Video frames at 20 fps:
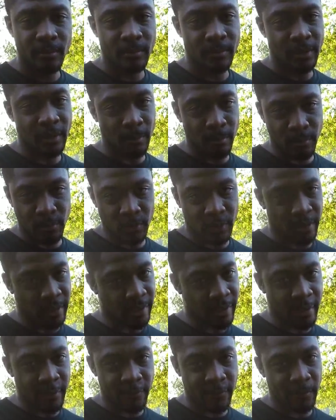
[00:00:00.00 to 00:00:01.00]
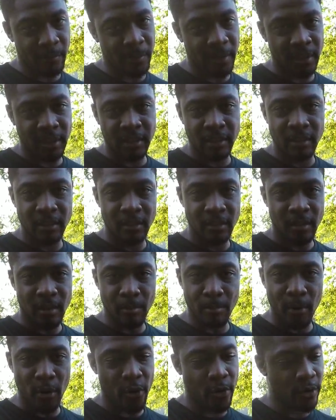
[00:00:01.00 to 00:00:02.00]
the infamous, the
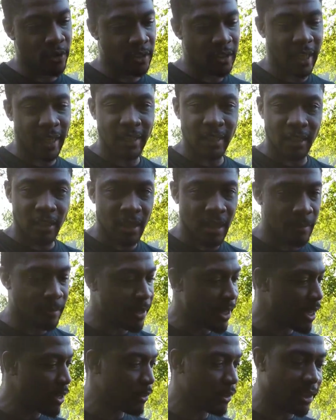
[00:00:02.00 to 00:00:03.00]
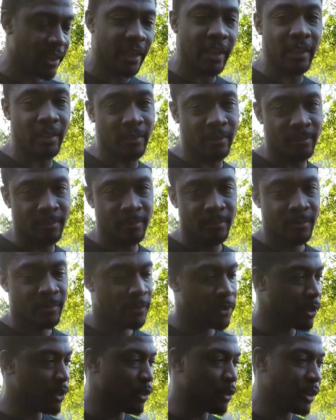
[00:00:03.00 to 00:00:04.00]
birds like to come down and eat it.
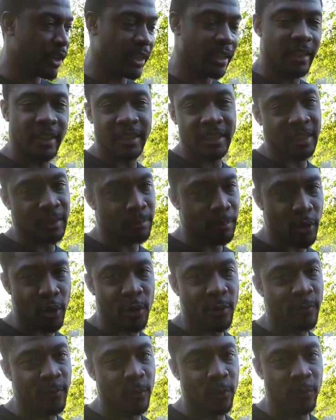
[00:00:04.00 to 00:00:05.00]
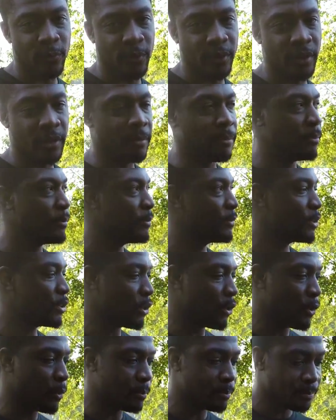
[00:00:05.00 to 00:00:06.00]
You know, this is bird food for them.
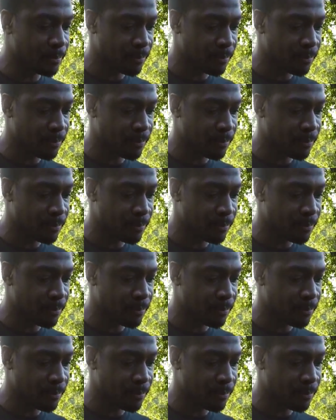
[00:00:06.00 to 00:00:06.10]
So